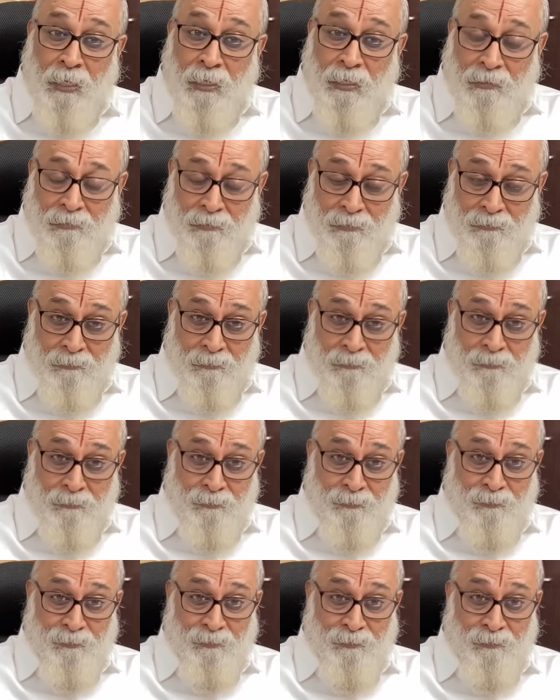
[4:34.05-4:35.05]
the heart.
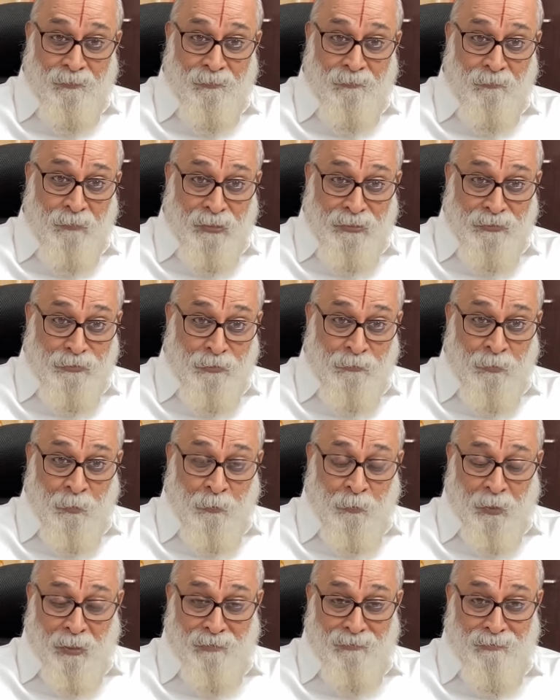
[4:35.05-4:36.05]
Please
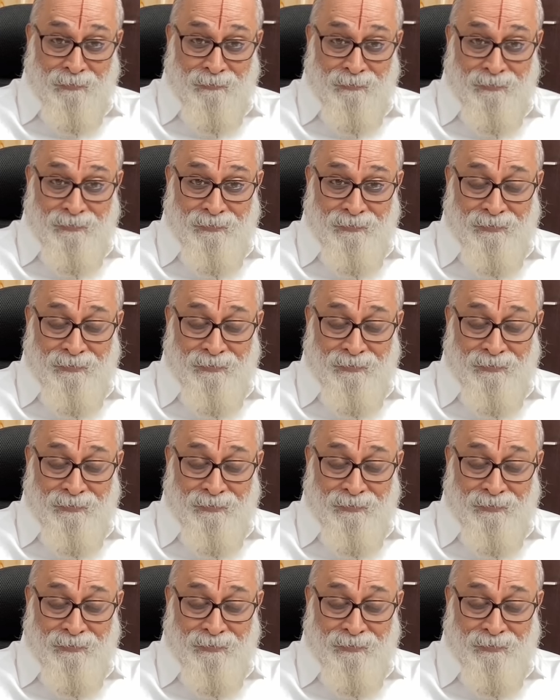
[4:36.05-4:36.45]
remember.